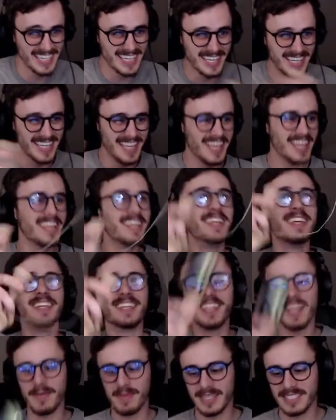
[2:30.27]

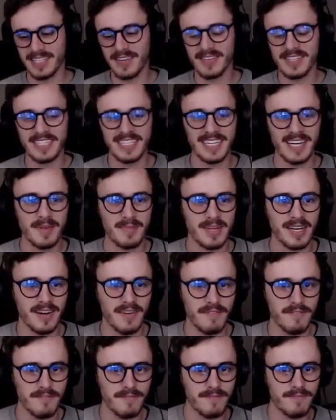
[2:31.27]
And by 17, I mean
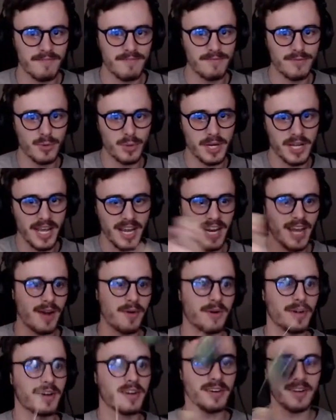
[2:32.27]

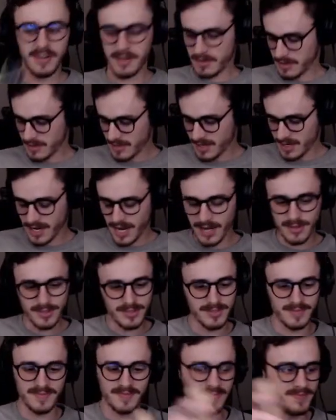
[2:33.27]
48-hour. I don't.
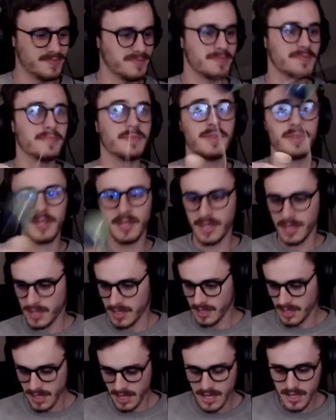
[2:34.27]

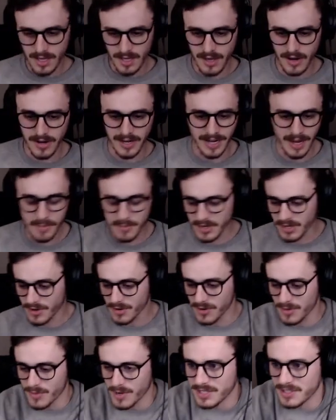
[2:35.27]
All right, I'm gonna go
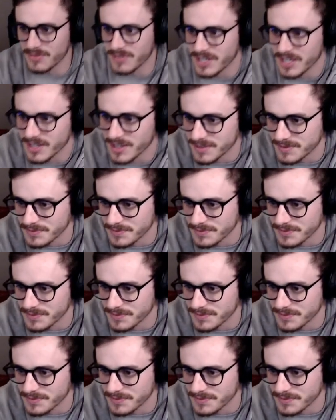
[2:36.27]
and watch a video.